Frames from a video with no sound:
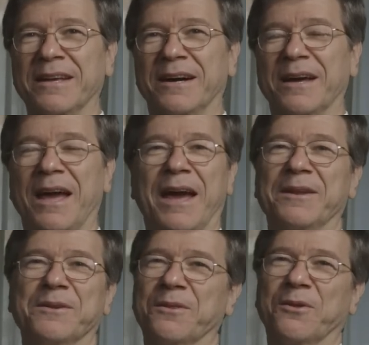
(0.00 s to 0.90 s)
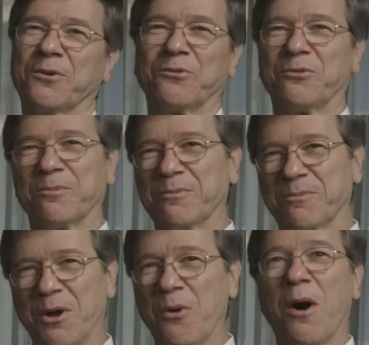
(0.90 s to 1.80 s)
and there's
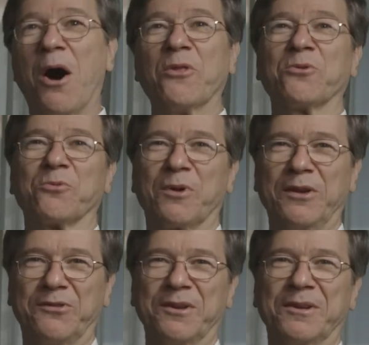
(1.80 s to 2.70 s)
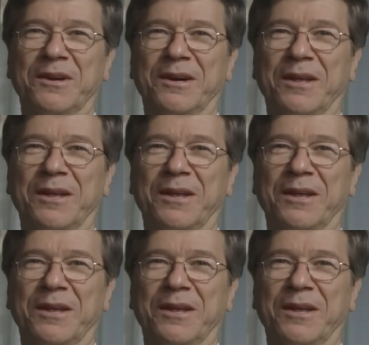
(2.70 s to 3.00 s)
no other reason